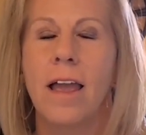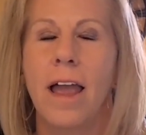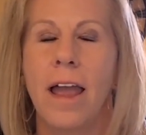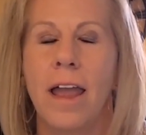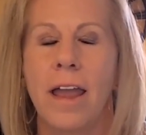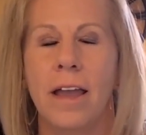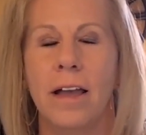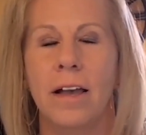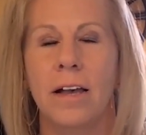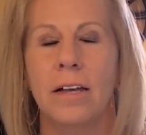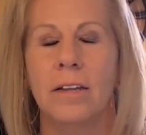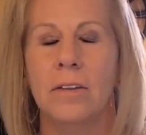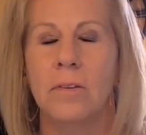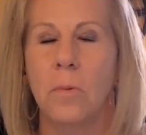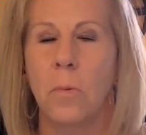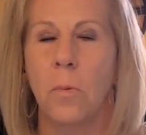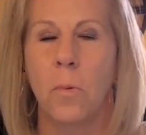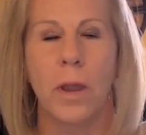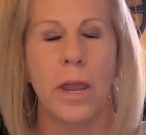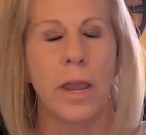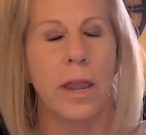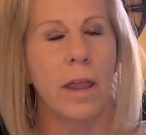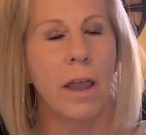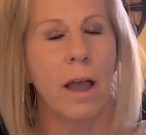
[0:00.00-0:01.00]
And
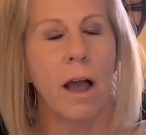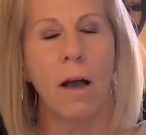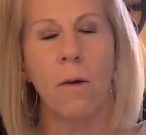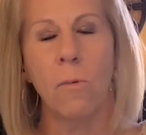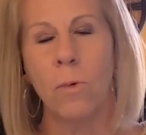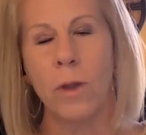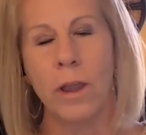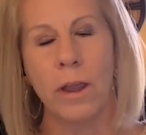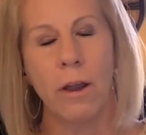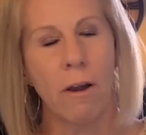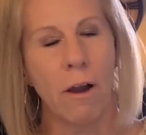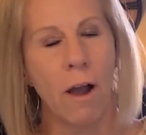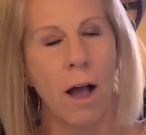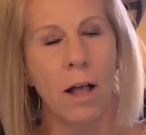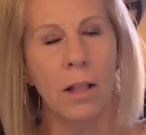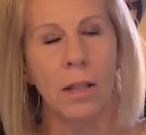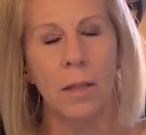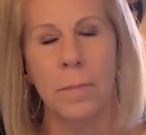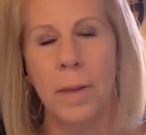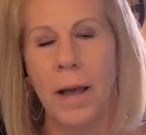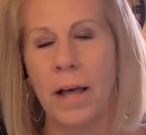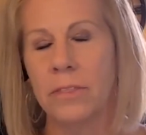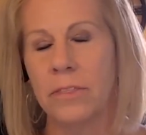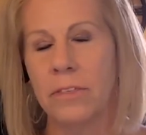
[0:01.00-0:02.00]
we are all
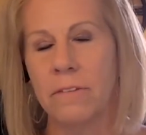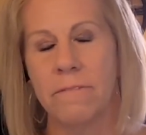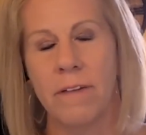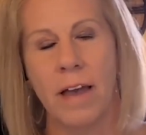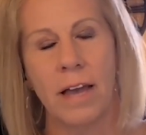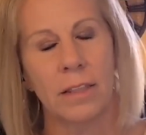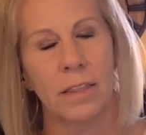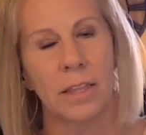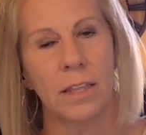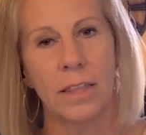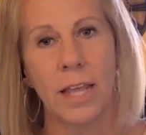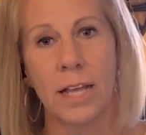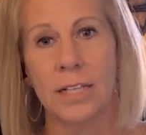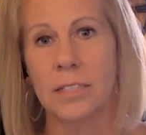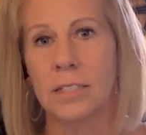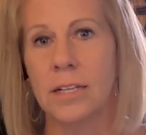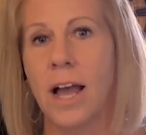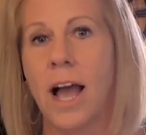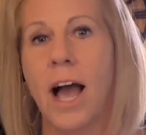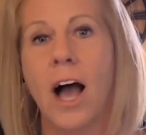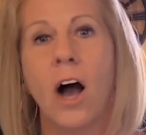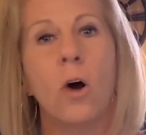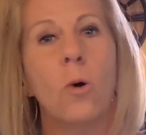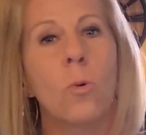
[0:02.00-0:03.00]
about the fact that that's
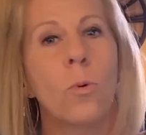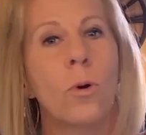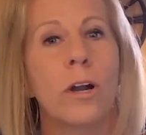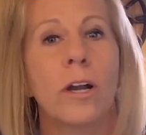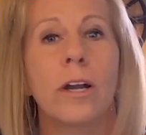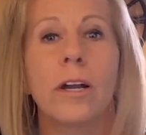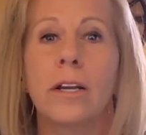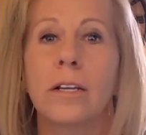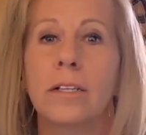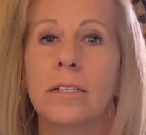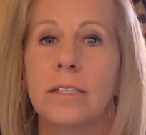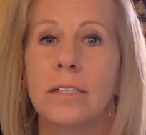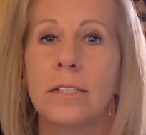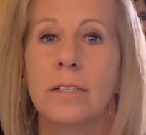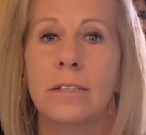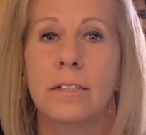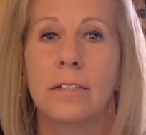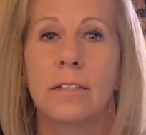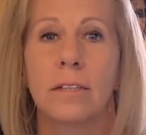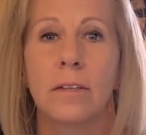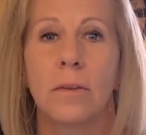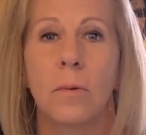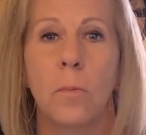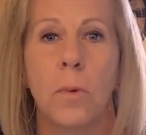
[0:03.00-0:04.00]
not how it works.
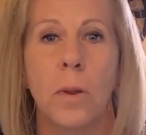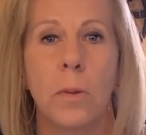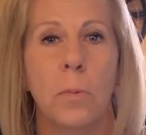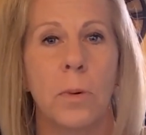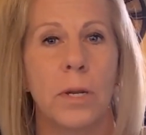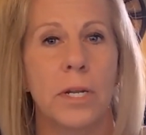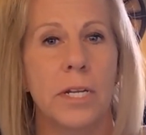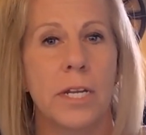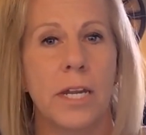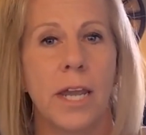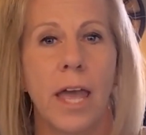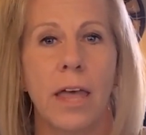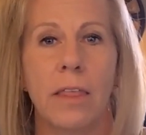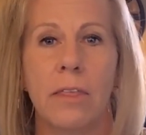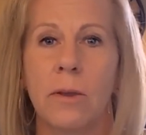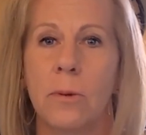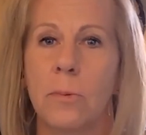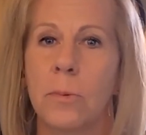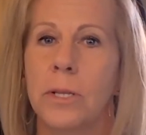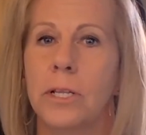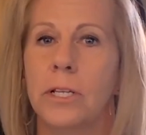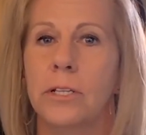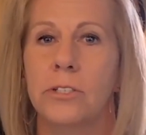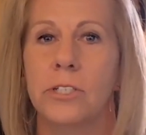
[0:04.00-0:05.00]
We win
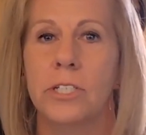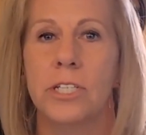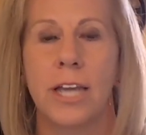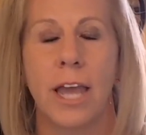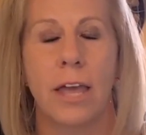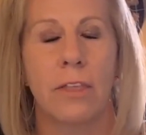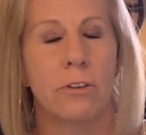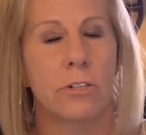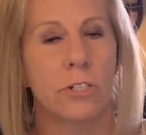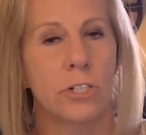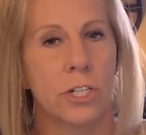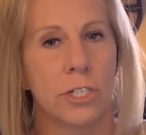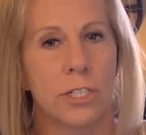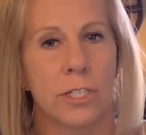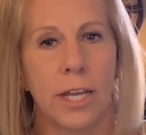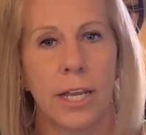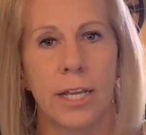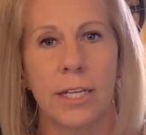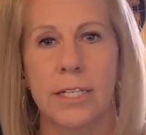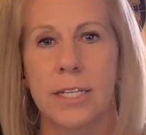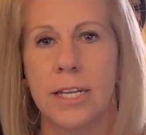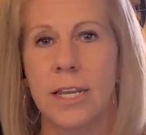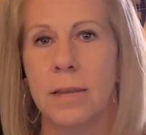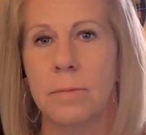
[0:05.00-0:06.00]
together, we lose together, just like
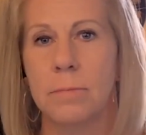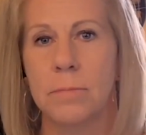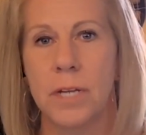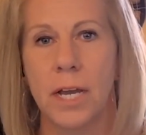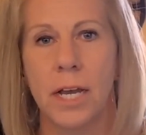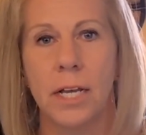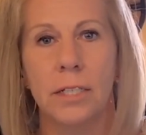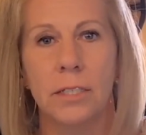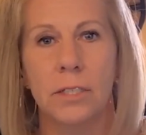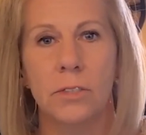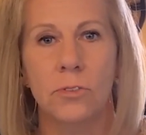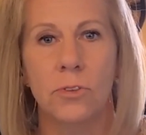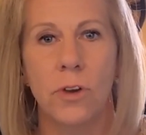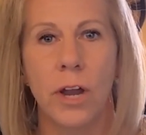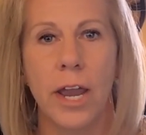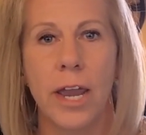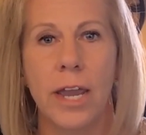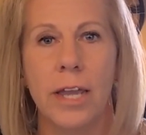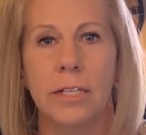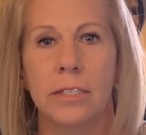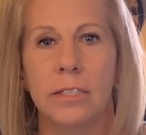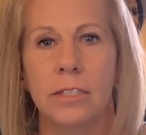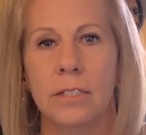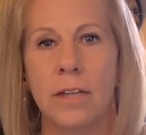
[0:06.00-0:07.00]
a team does, right?
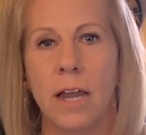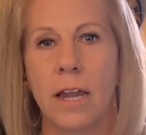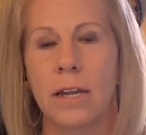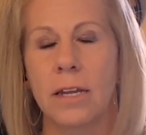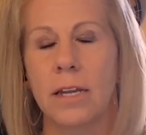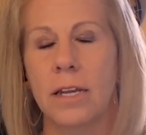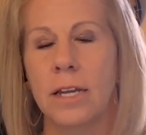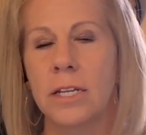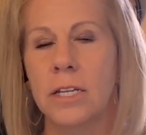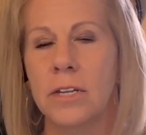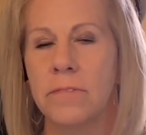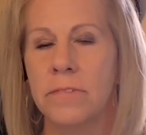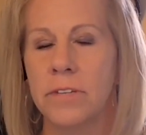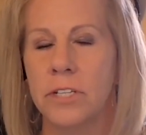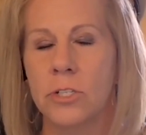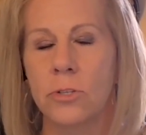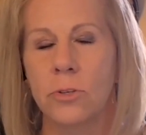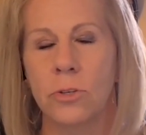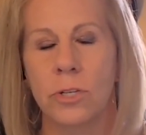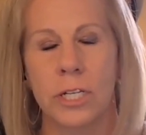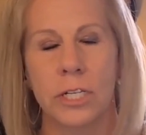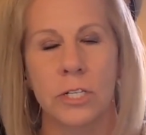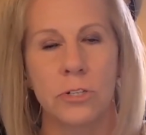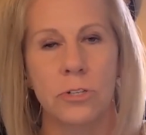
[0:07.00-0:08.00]
It's not an
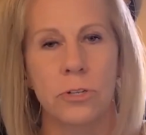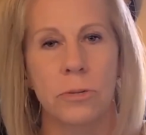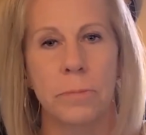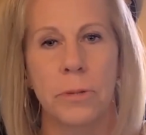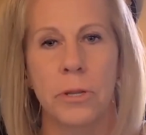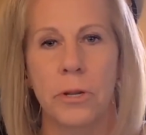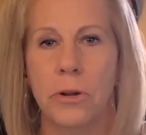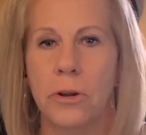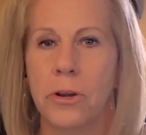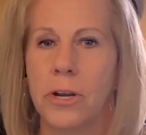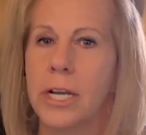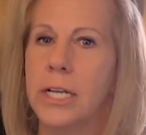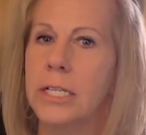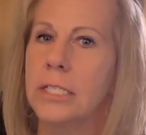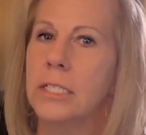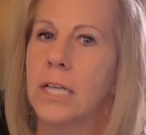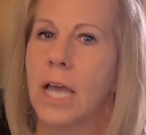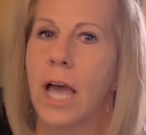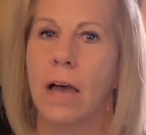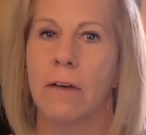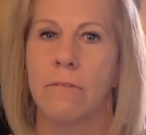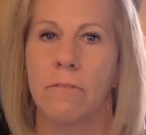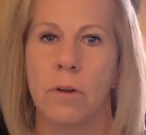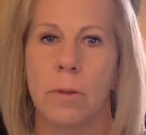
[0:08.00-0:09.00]
individual contributor, it's
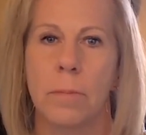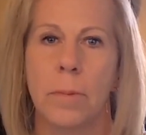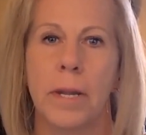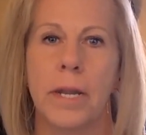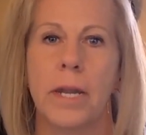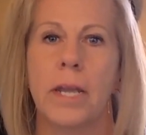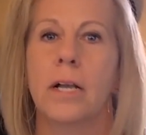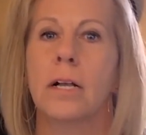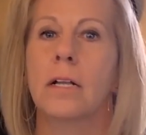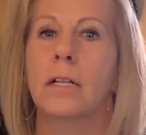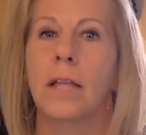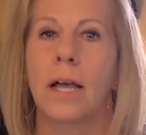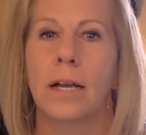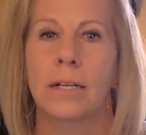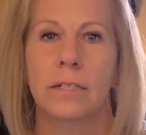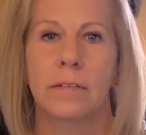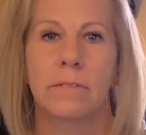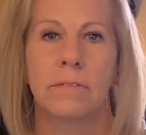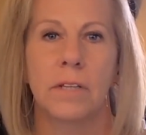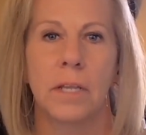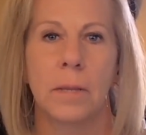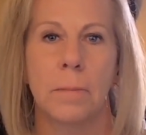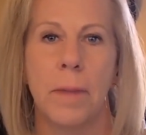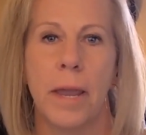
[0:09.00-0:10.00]
everybody
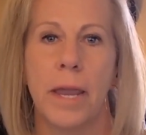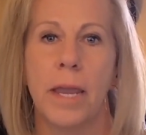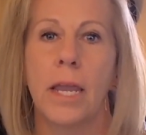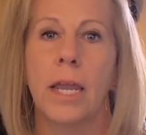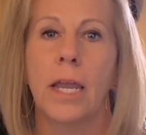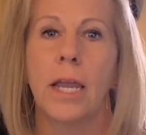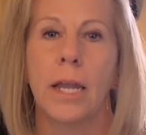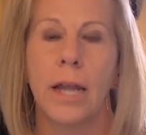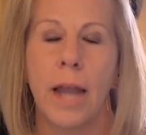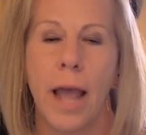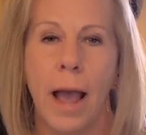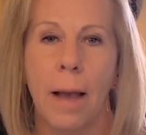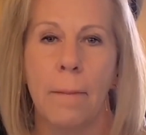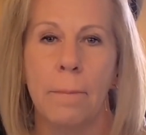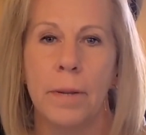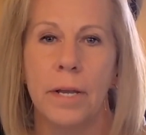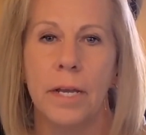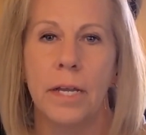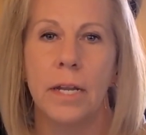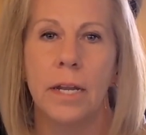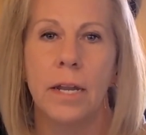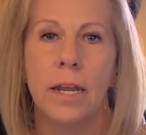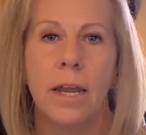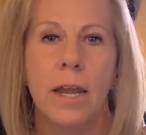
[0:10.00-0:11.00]
collectively making it
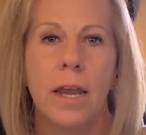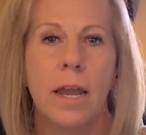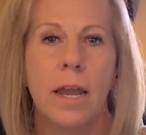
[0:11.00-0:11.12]
happen.